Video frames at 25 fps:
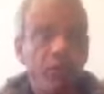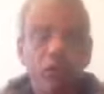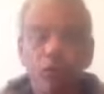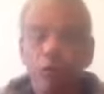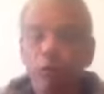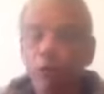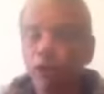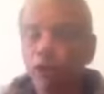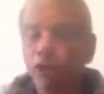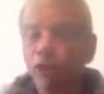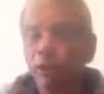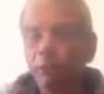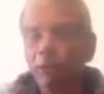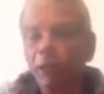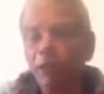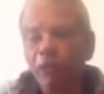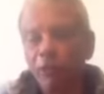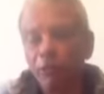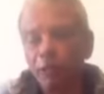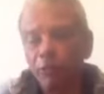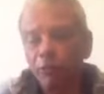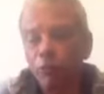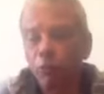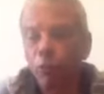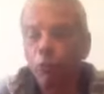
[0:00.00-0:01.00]
which is part
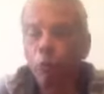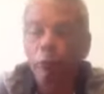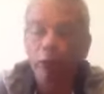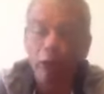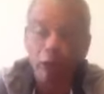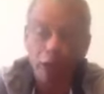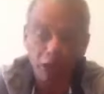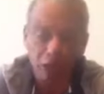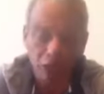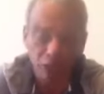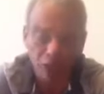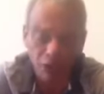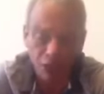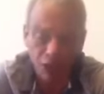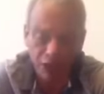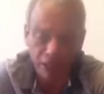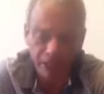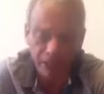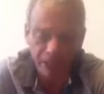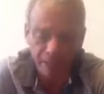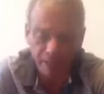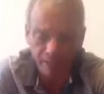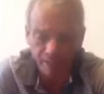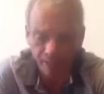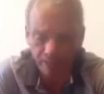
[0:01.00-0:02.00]
of the Walmart
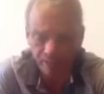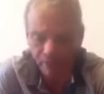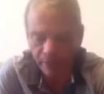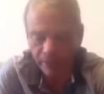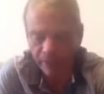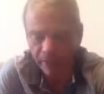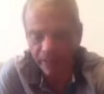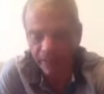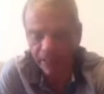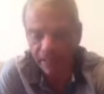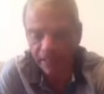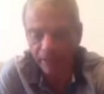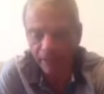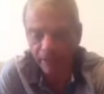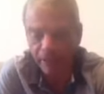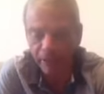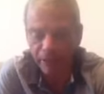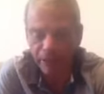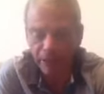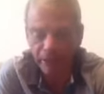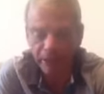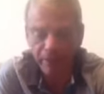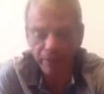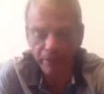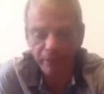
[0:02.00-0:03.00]
chain in
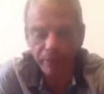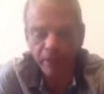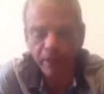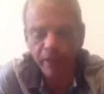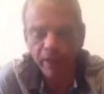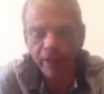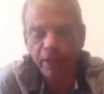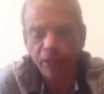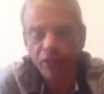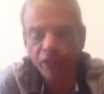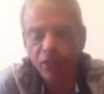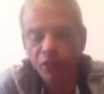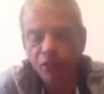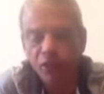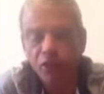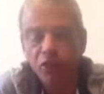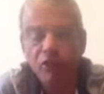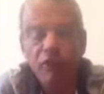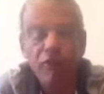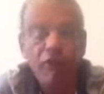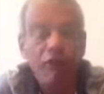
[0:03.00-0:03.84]
America, costs